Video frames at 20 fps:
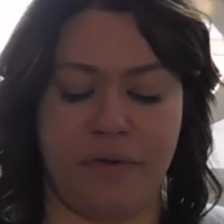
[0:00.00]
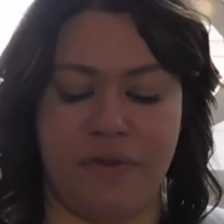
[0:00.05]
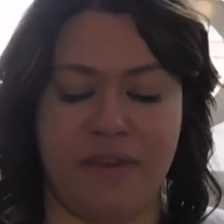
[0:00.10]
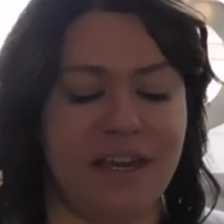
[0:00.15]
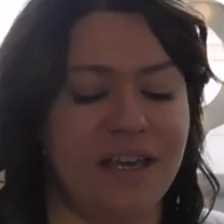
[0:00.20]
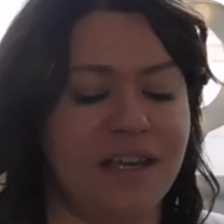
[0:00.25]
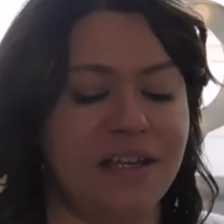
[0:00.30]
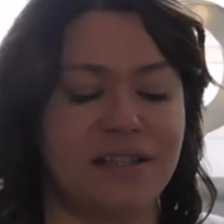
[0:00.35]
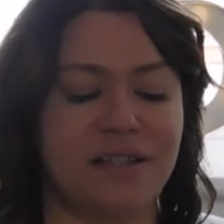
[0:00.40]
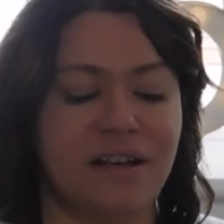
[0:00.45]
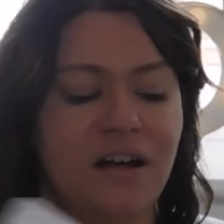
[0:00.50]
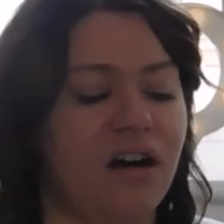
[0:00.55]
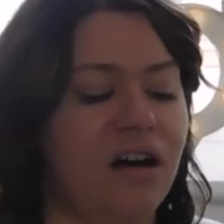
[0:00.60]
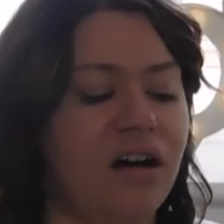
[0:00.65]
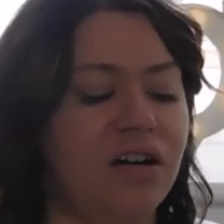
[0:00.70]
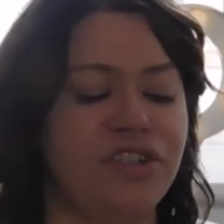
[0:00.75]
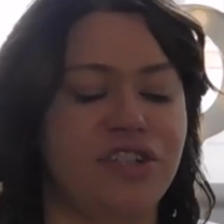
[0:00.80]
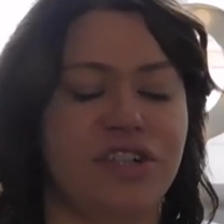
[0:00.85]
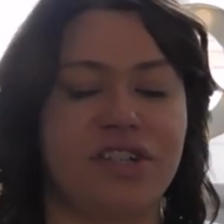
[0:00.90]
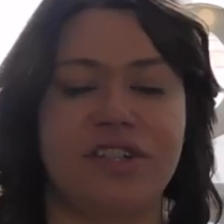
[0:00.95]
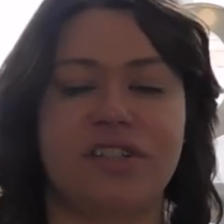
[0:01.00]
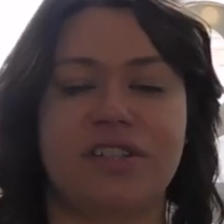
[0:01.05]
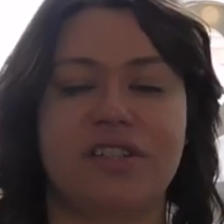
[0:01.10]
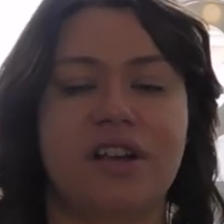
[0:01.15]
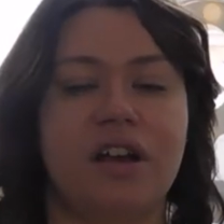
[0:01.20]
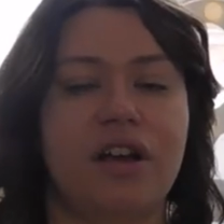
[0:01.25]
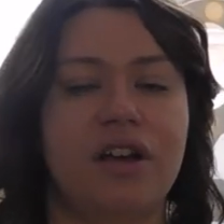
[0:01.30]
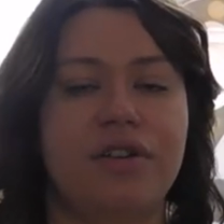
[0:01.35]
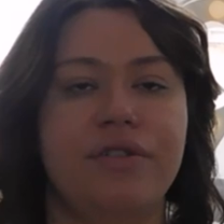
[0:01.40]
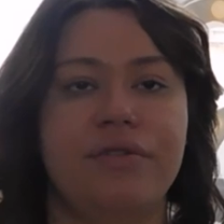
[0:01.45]
These are just
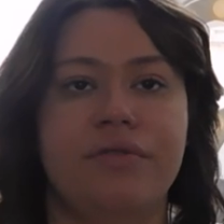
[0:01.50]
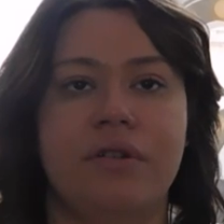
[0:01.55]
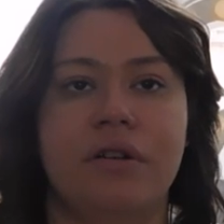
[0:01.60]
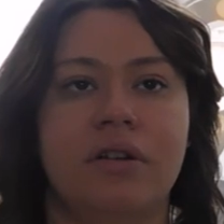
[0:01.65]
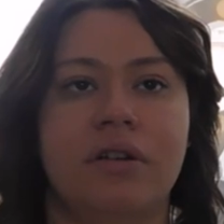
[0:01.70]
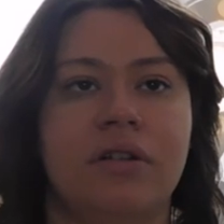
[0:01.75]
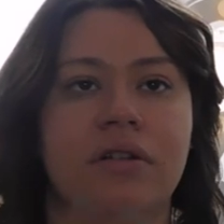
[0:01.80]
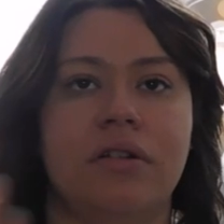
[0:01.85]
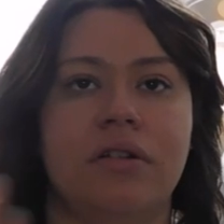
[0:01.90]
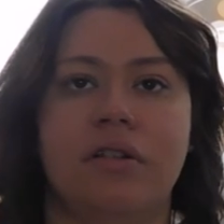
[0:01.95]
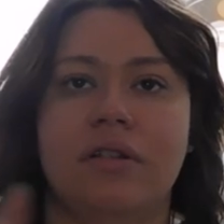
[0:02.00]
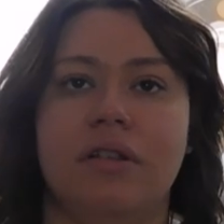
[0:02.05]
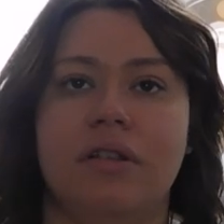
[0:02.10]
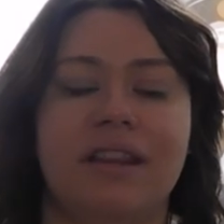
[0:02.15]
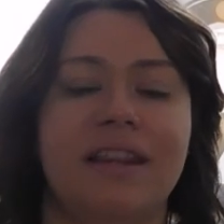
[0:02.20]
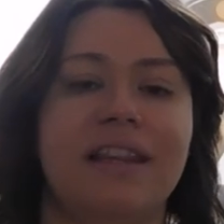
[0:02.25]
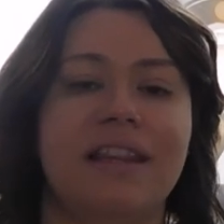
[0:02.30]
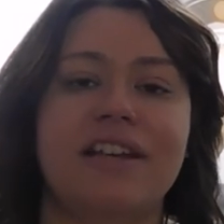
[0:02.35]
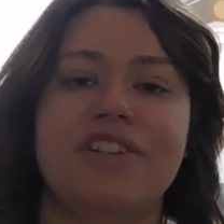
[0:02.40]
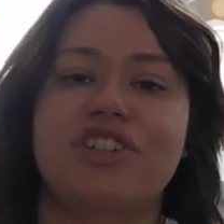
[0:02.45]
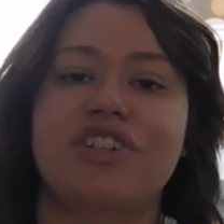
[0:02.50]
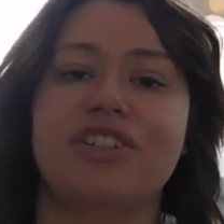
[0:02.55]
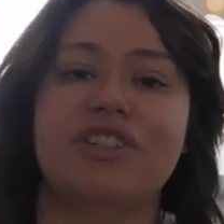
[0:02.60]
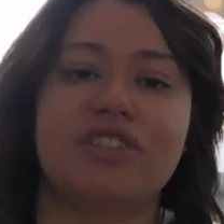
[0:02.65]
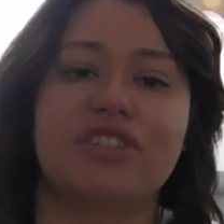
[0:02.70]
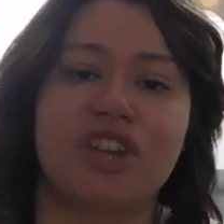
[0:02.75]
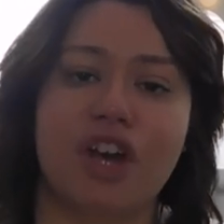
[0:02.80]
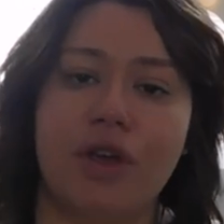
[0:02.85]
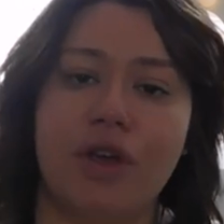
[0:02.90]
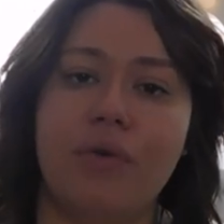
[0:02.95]
so, they're
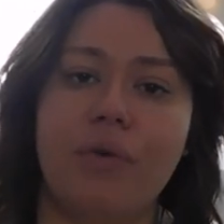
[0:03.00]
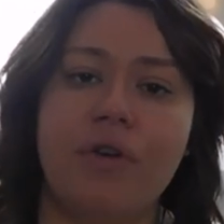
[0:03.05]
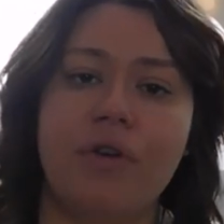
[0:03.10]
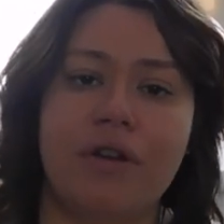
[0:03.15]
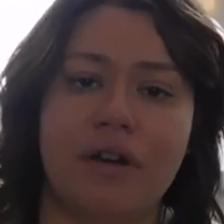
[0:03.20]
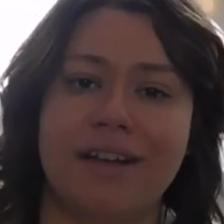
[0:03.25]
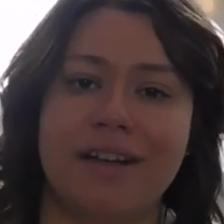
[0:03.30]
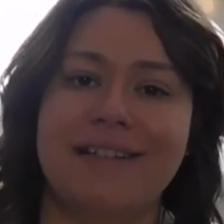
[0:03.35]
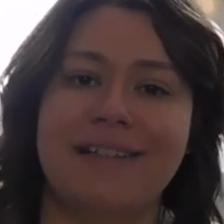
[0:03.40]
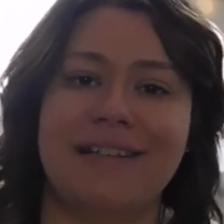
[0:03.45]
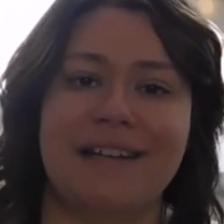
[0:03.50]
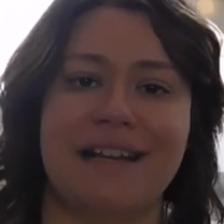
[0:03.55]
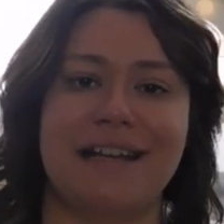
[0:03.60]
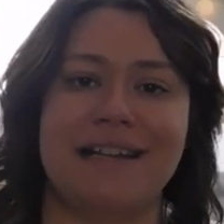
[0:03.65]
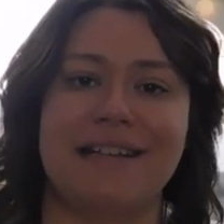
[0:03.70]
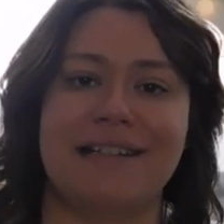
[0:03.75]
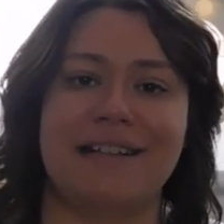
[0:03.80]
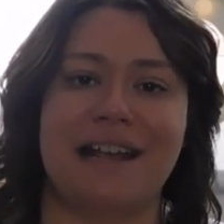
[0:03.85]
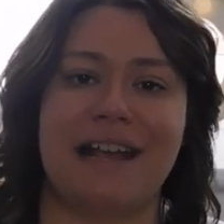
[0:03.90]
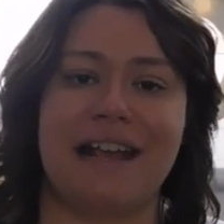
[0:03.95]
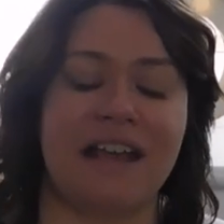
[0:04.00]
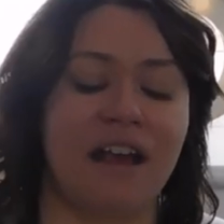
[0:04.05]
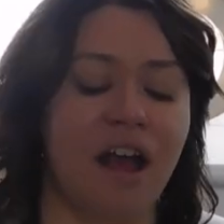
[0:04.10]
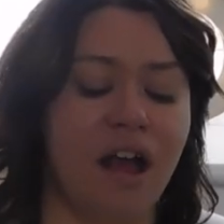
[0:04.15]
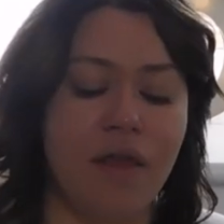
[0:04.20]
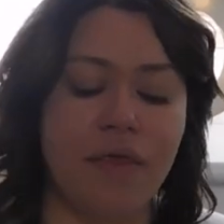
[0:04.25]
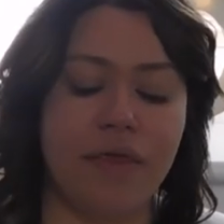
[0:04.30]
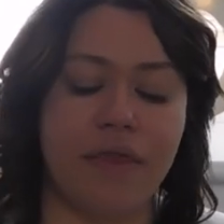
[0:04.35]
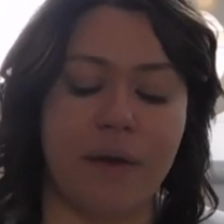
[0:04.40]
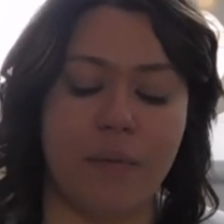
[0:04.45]
just so nice and easy.
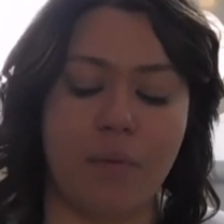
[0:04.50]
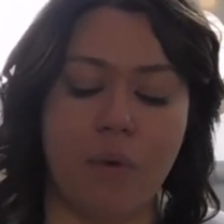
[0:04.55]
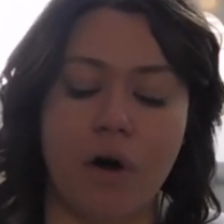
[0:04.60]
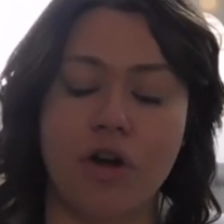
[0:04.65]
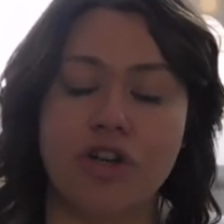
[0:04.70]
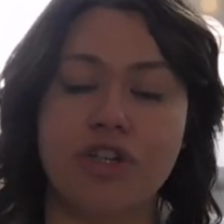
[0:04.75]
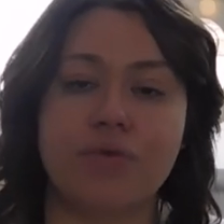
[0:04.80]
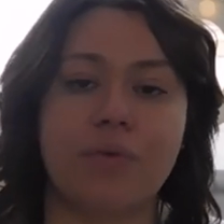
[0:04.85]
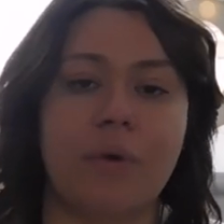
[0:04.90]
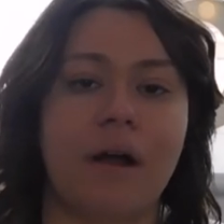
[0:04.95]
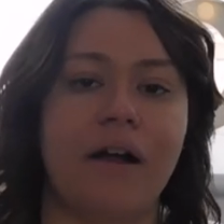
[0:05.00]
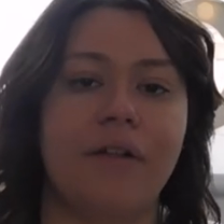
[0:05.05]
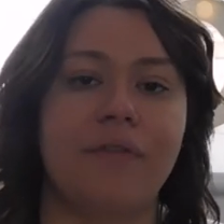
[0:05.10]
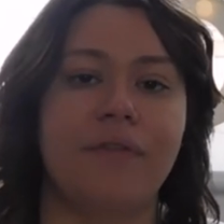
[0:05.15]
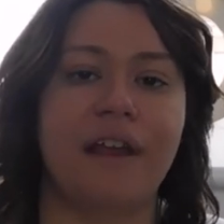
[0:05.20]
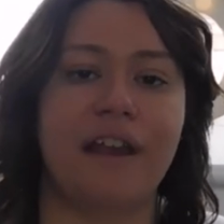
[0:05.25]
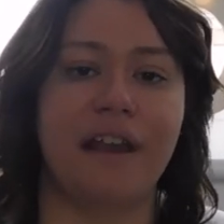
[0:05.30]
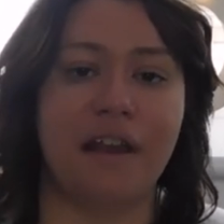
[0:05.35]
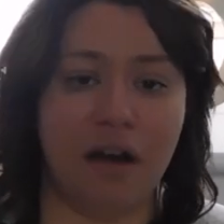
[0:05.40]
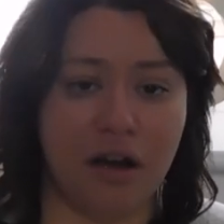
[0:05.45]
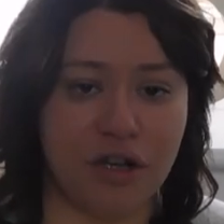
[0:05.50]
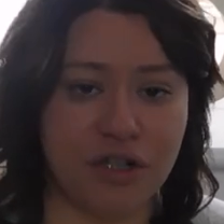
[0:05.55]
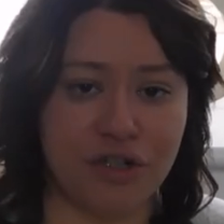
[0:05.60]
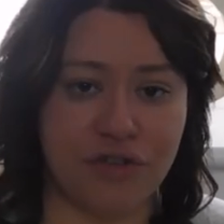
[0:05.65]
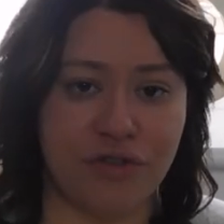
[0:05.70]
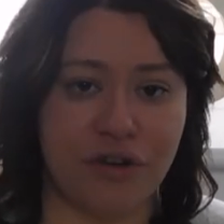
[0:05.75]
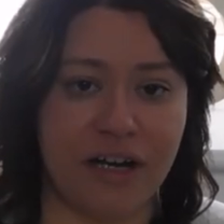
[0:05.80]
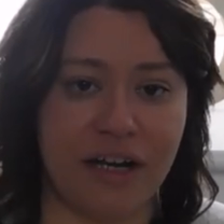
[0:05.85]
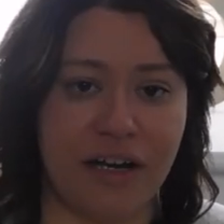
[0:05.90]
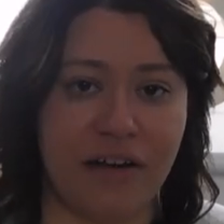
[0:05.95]
They wash well, they
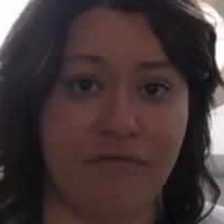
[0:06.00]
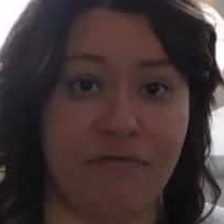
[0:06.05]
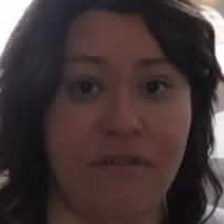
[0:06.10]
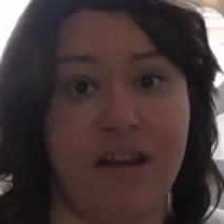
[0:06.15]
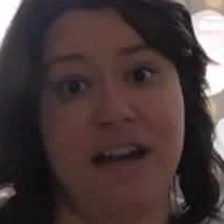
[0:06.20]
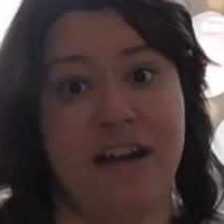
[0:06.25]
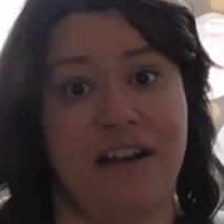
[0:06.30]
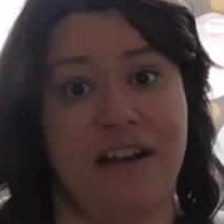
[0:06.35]
last really, really